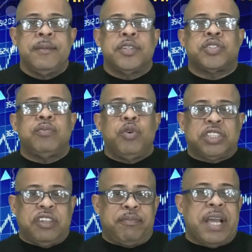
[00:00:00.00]
so
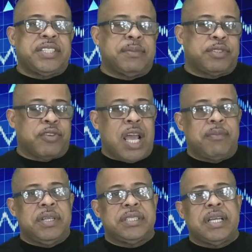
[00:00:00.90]
most of my
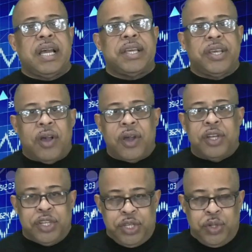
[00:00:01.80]
subscribers are young
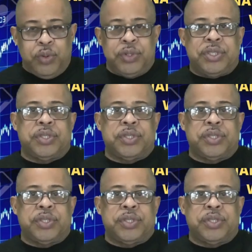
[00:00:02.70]
and new